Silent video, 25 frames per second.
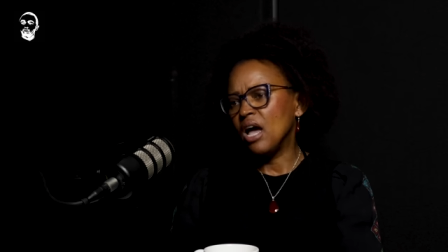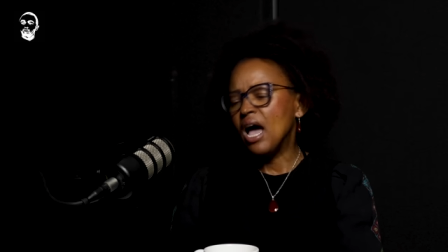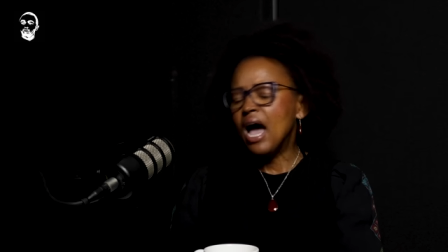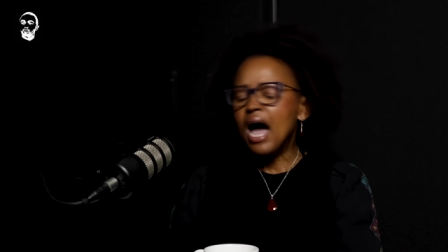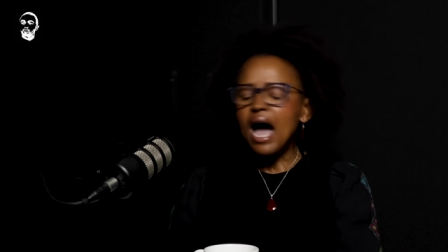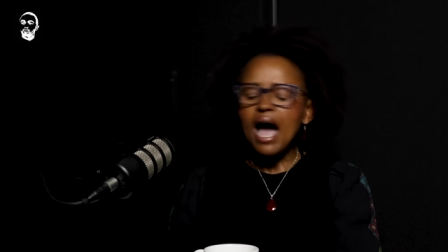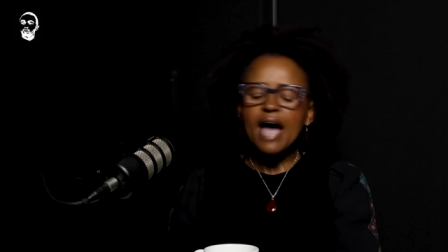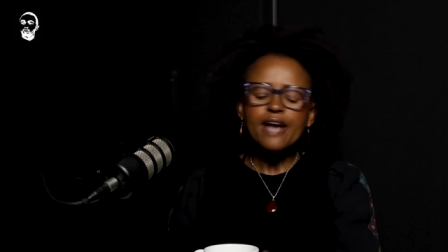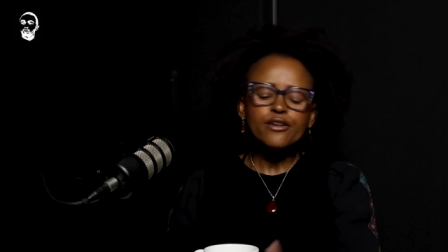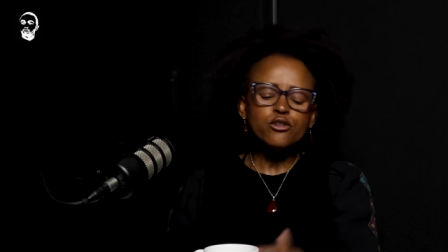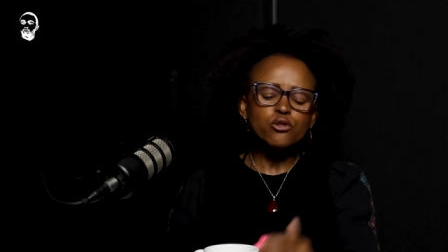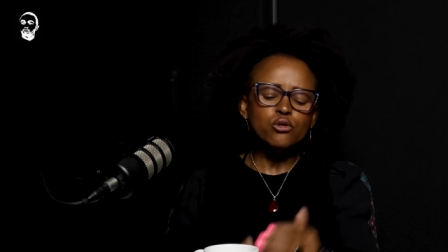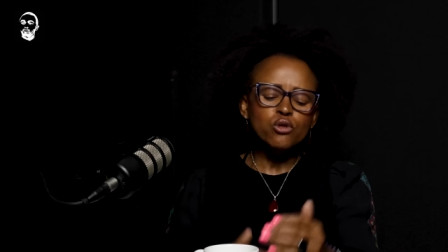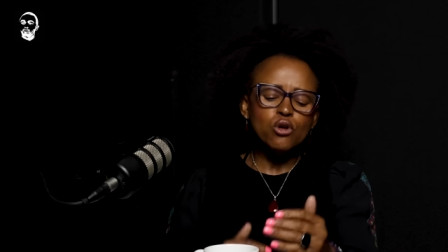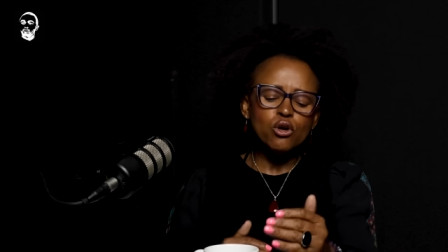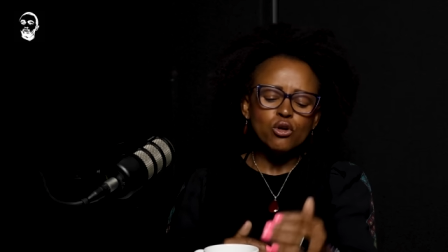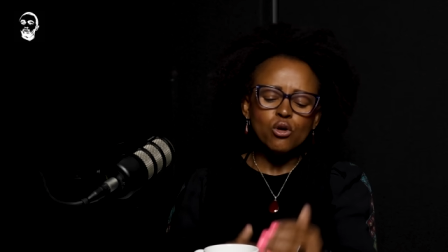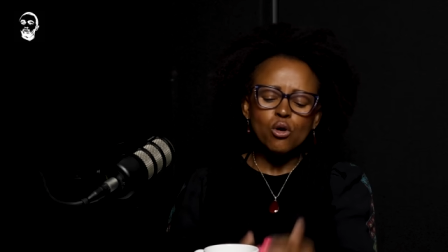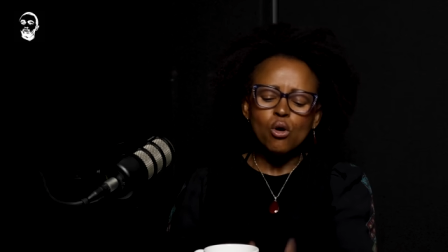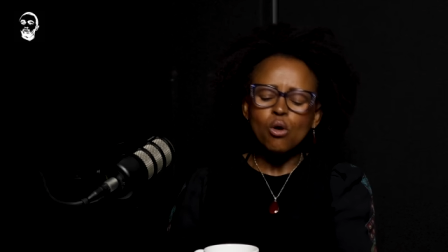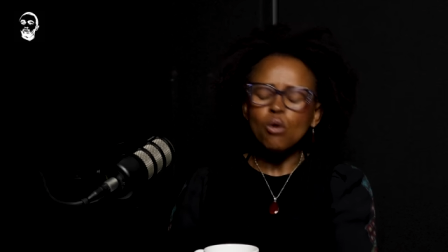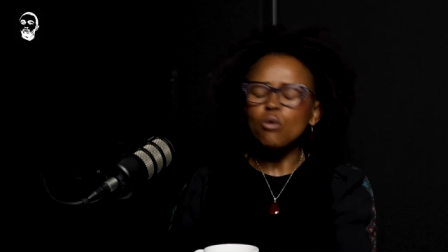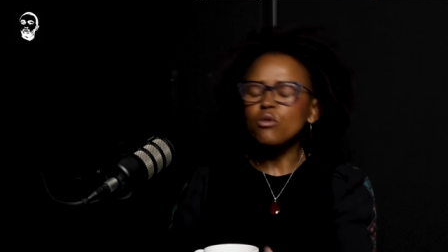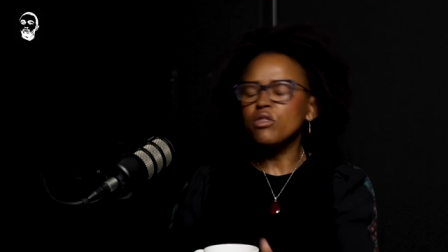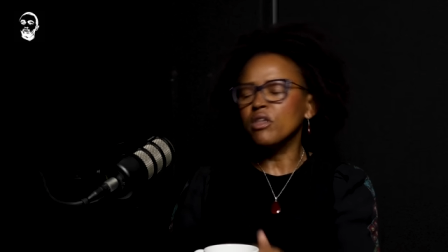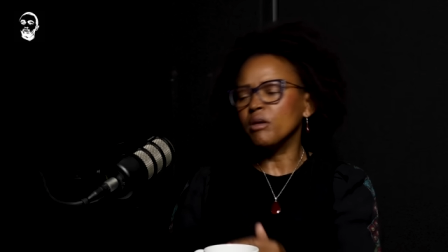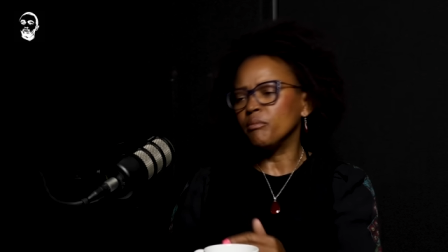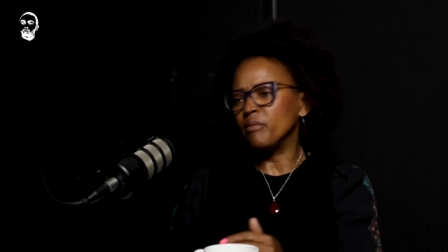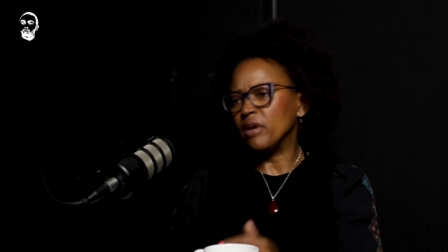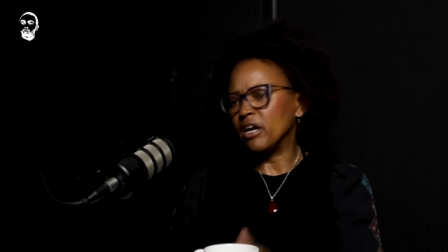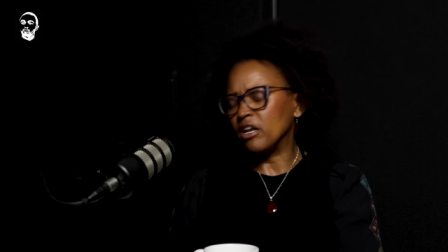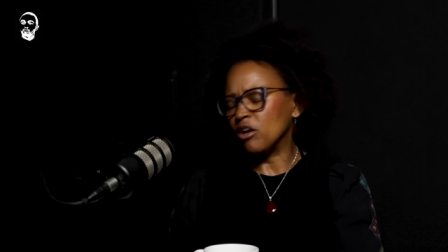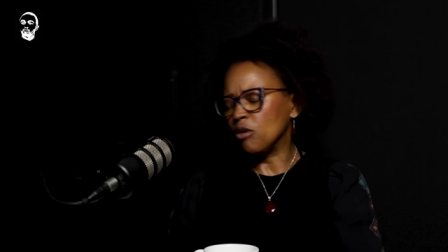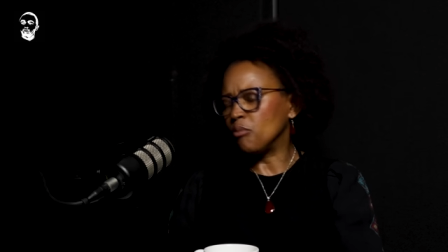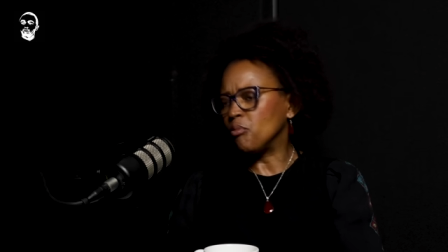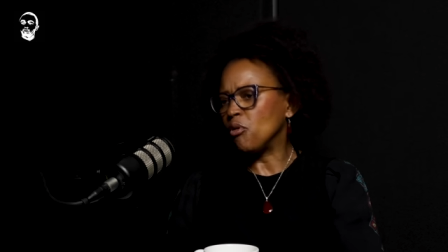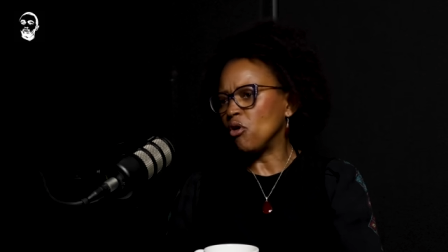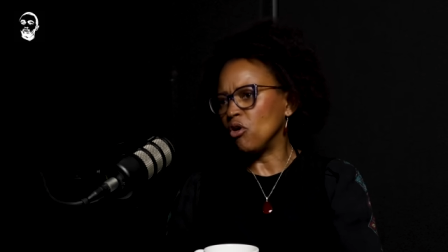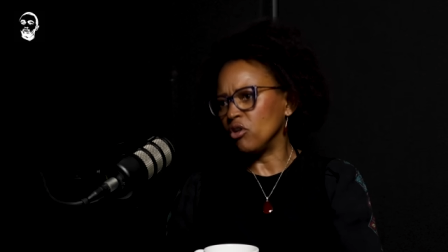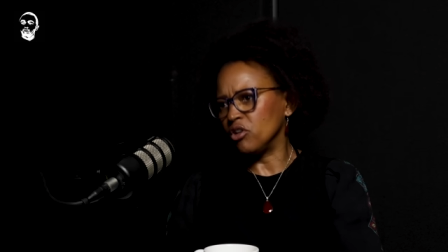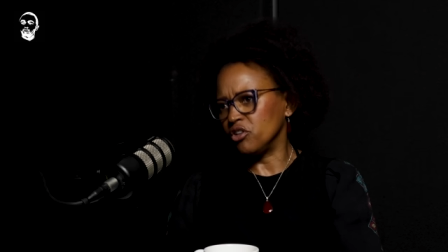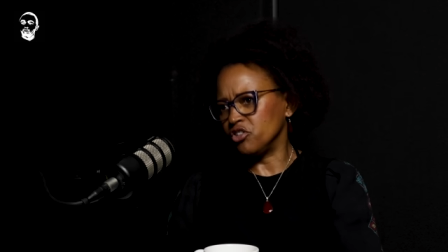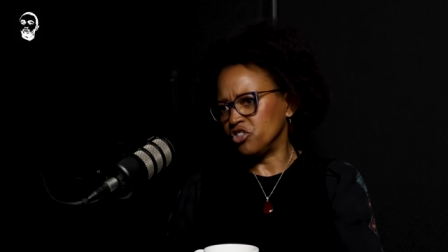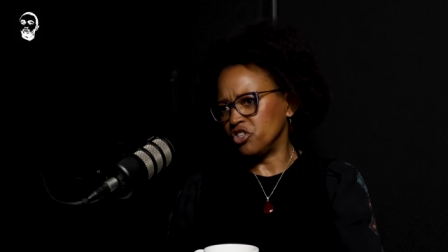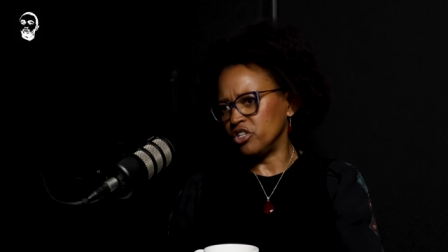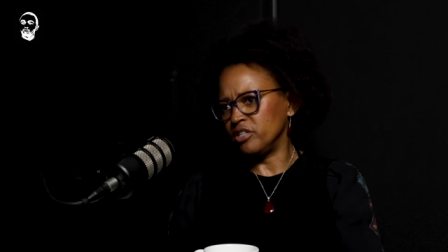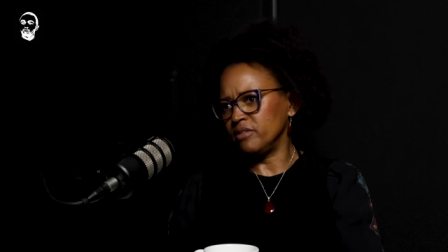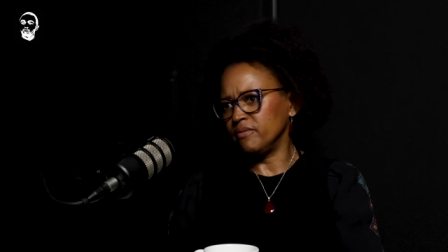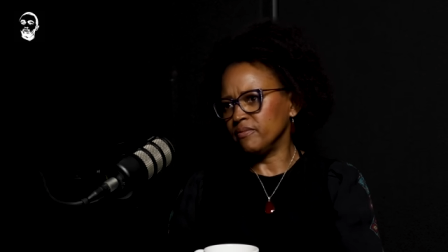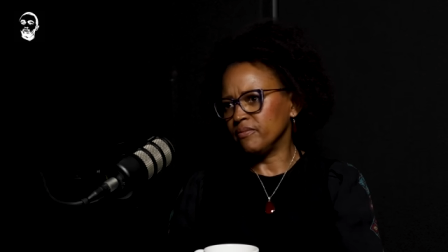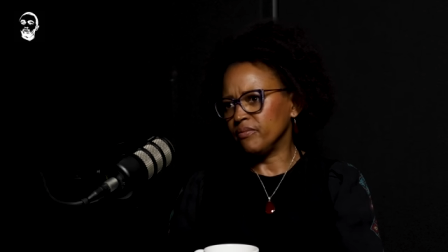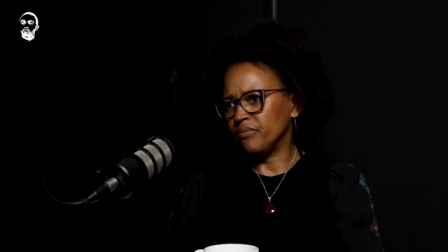I do not owe them an apology.